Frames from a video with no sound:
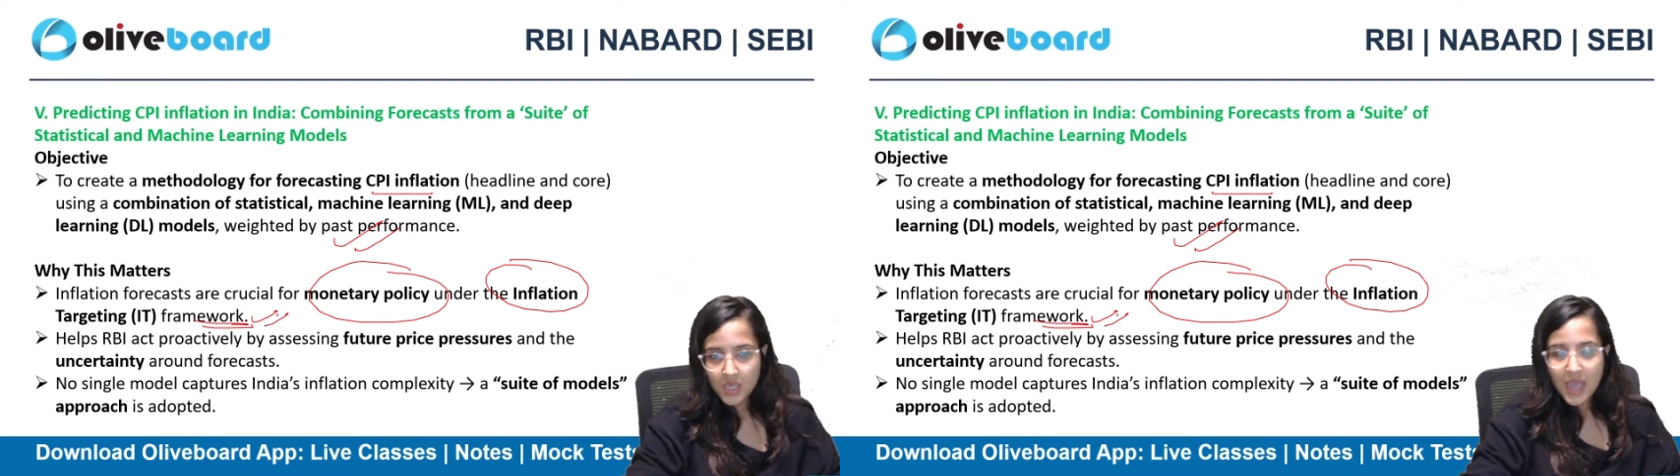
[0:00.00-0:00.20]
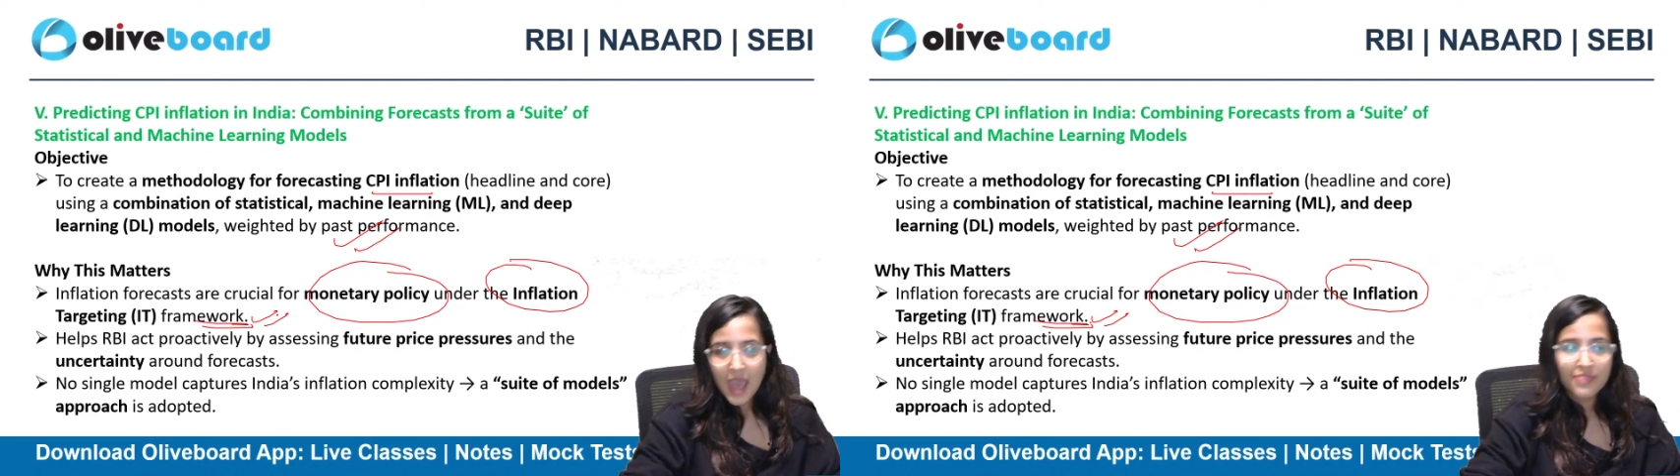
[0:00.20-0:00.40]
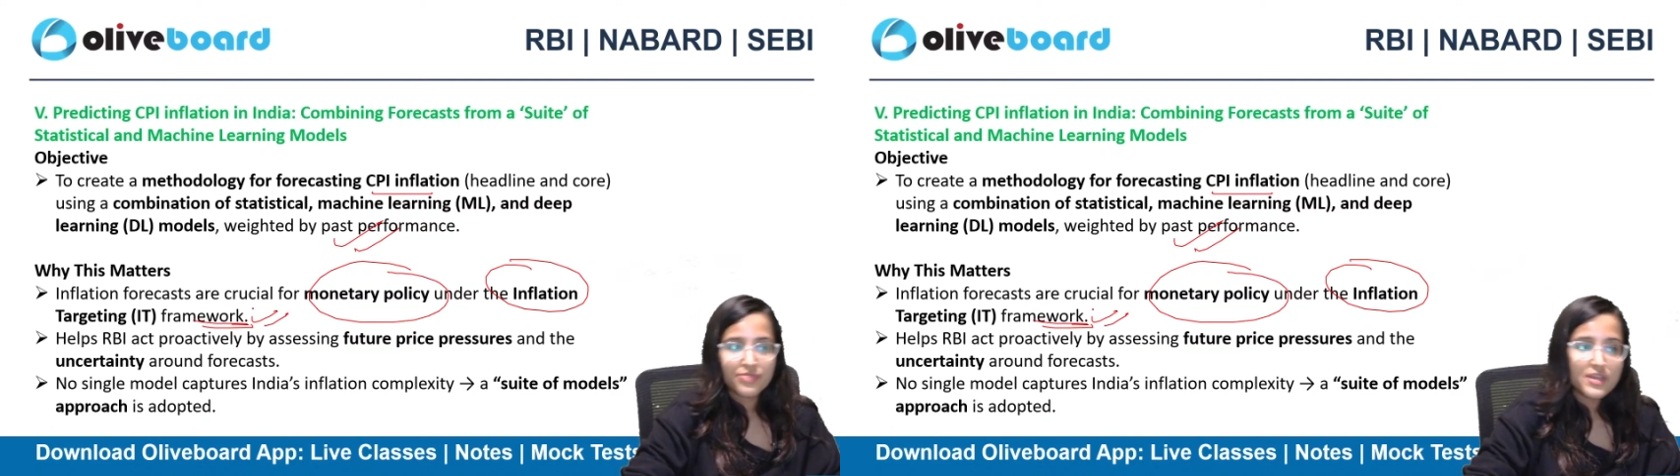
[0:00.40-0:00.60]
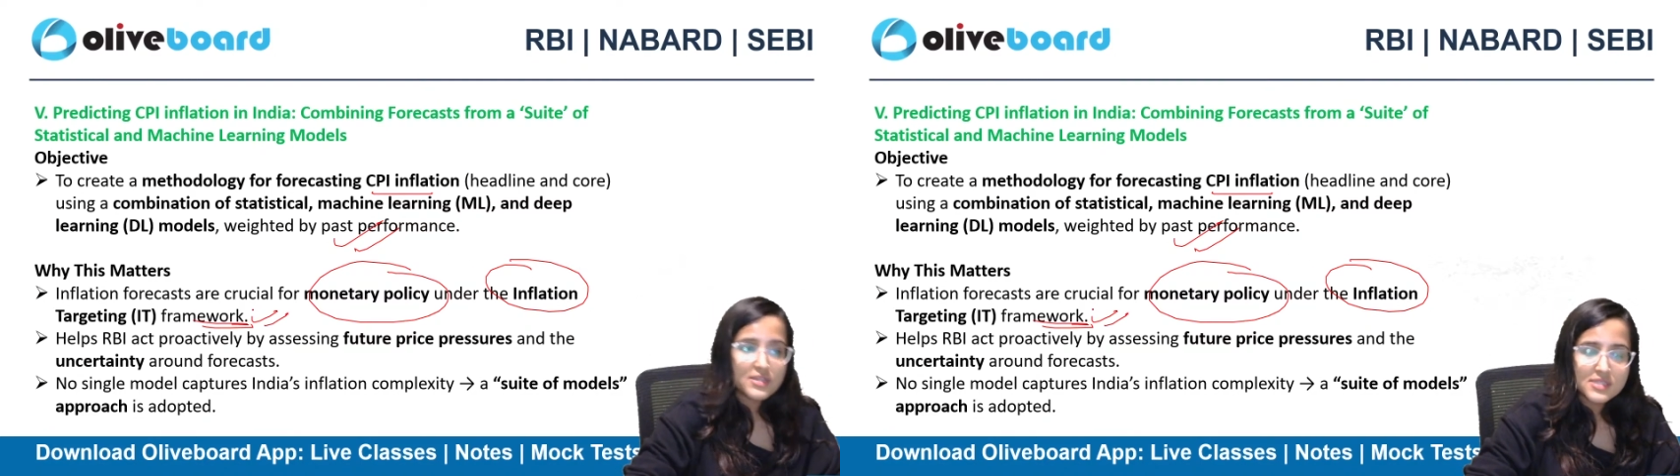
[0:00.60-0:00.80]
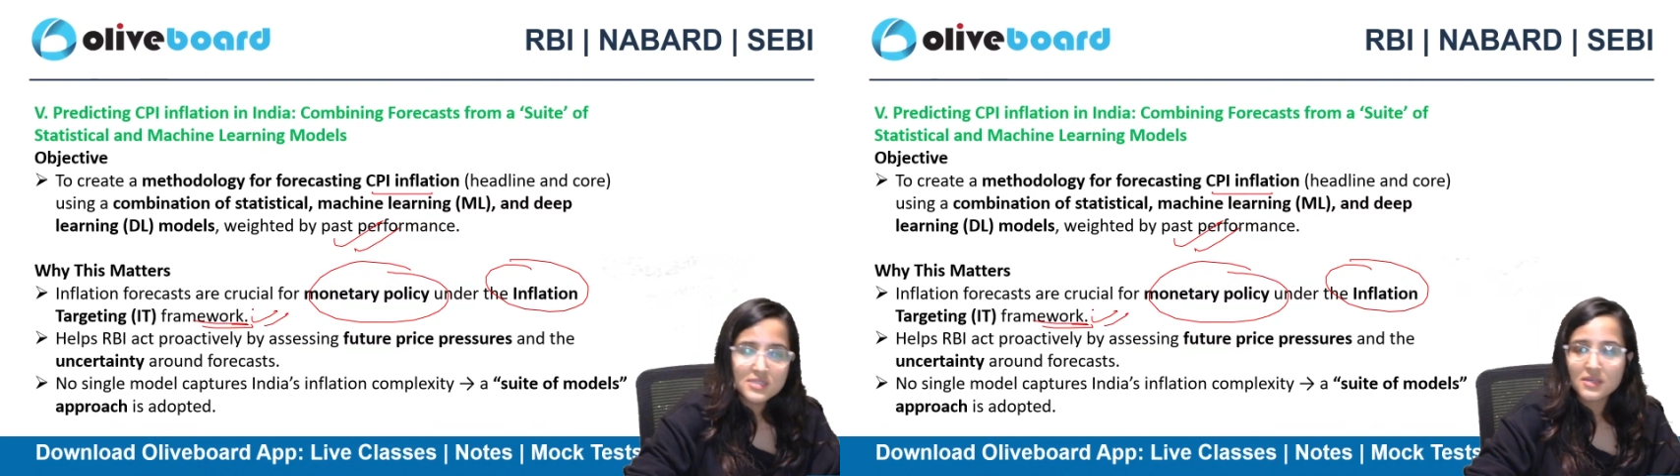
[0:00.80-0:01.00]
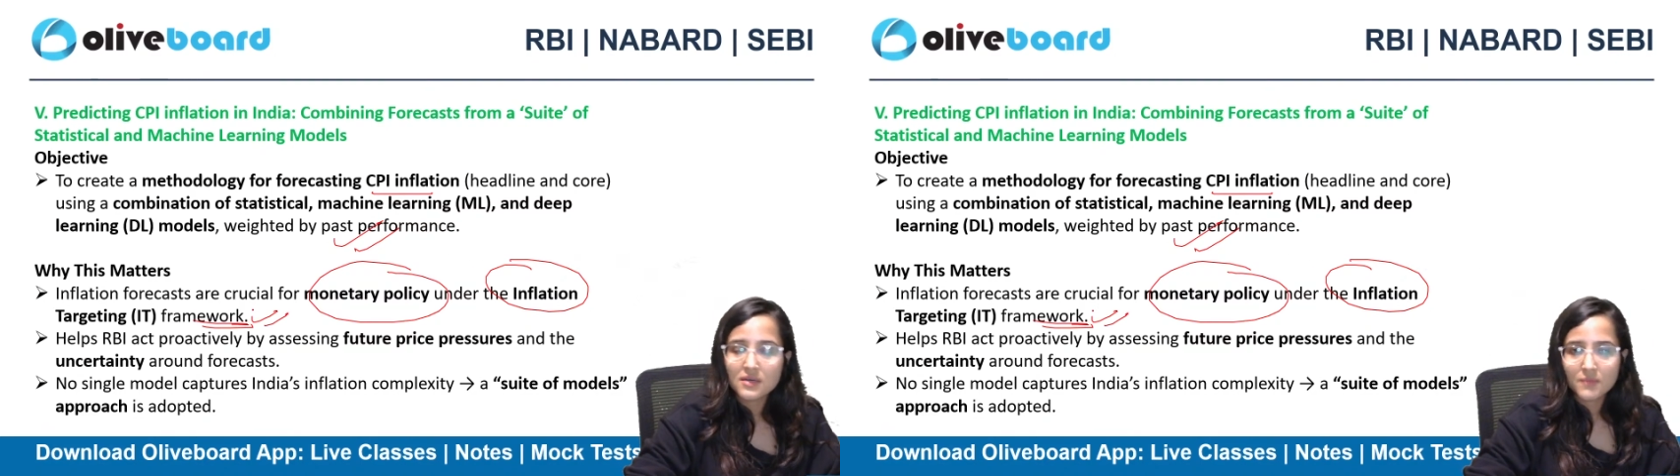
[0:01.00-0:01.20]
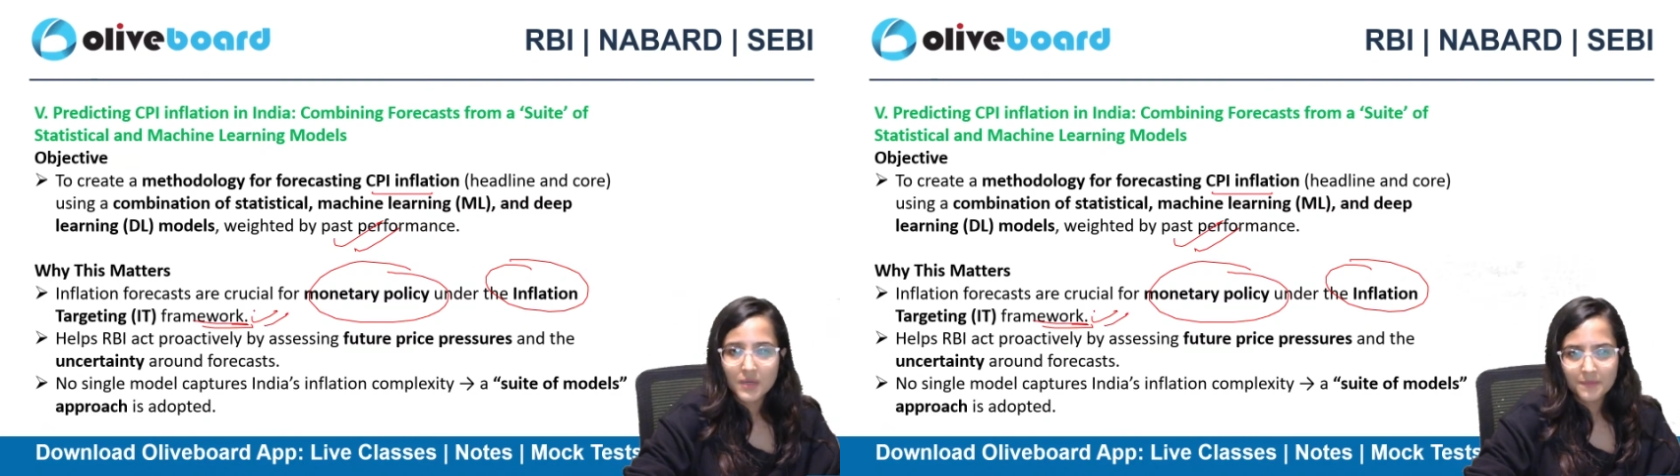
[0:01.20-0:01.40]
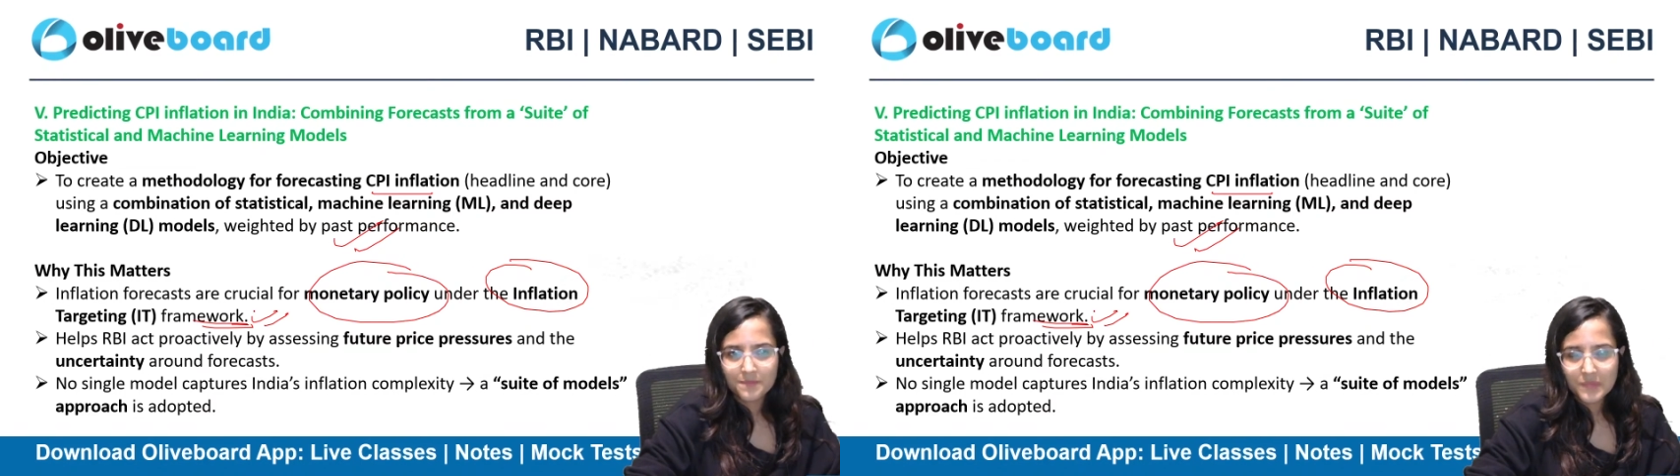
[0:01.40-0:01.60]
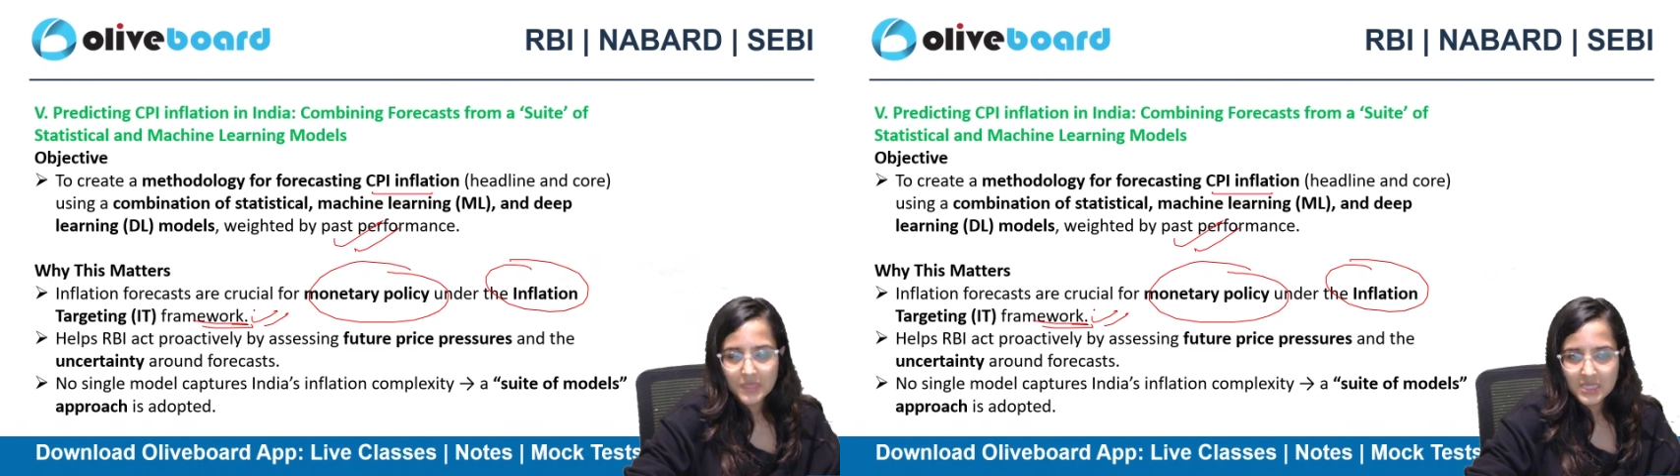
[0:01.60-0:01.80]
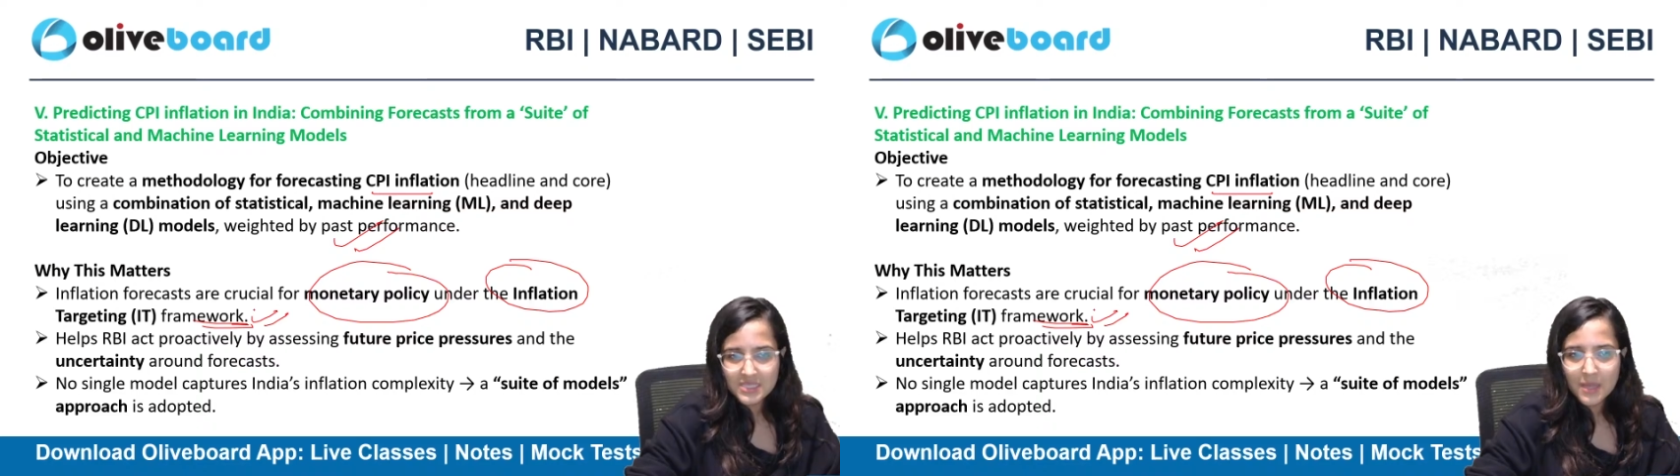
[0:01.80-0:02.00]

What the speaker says: And this